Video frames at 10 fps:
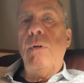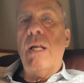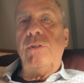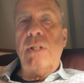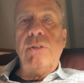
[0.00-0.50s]

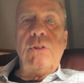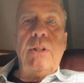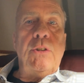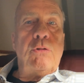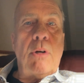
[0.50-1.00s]

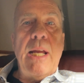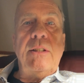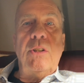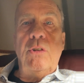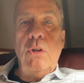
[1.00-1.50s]
essentially trying
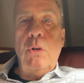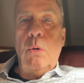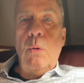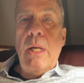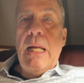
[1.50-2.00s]
to
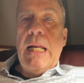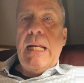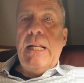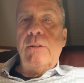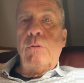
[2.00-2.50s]
do
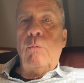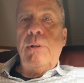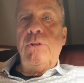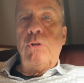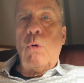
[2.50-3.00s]
is
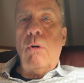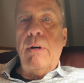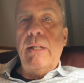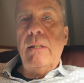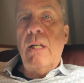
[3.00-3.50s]
restore
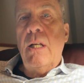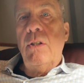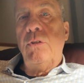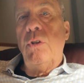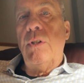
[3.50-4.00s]
it
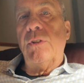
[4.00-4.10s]
to the